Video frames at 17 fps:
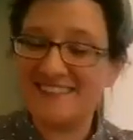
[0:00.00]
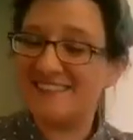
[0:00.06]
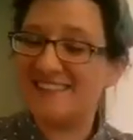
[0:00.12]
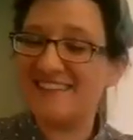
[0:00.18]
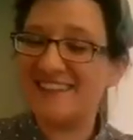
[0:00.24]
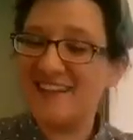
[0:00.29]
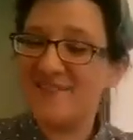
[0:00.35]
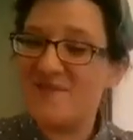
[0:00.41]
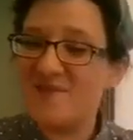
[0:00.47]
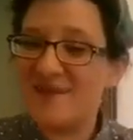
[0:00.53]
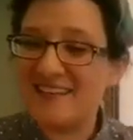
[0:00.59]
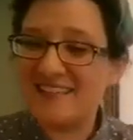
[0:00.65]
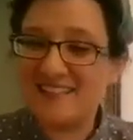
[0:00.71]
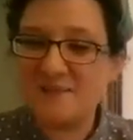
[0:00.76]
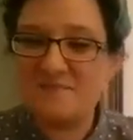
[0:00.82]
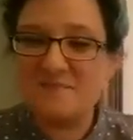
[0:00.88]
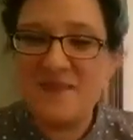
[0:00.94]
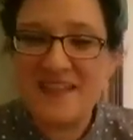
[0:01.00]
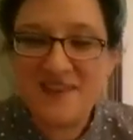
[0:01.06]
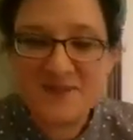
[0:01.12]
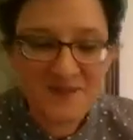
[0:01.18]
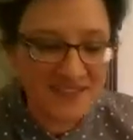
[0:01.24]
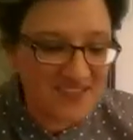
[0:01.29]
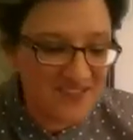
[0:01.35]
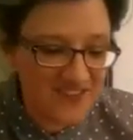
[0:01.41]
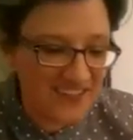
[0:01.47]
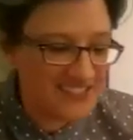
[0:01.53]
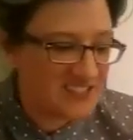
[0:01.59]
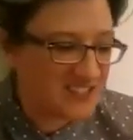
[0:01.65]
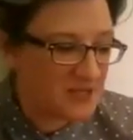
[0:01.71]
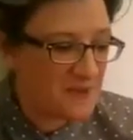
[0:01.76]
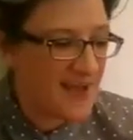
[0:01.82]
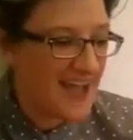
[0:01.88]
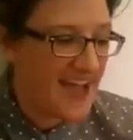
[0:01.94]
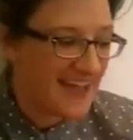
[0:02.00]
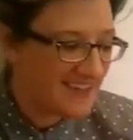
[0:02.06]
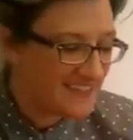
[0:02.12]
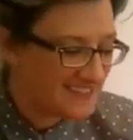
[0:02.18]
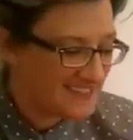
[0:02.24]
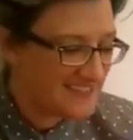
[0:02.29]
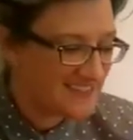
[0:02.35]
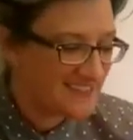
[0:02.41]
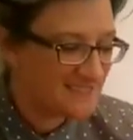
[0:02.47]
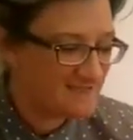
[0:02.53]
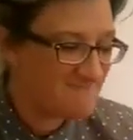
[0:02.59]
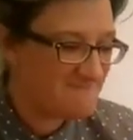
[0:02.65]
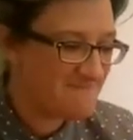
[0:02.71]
to give away some penguin adventure bags.